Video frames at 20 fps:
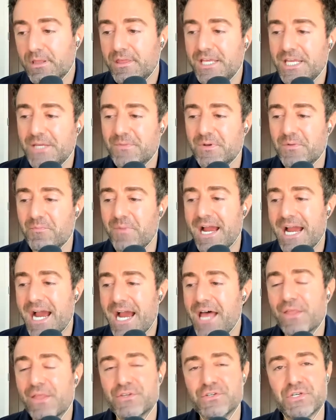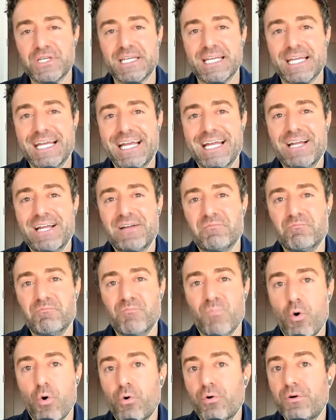theme in biology,
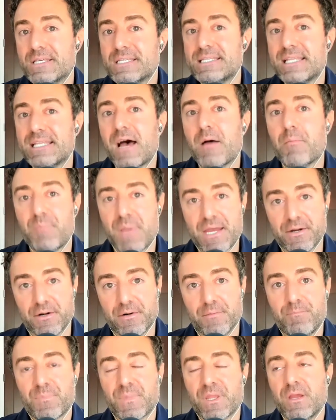more is not better.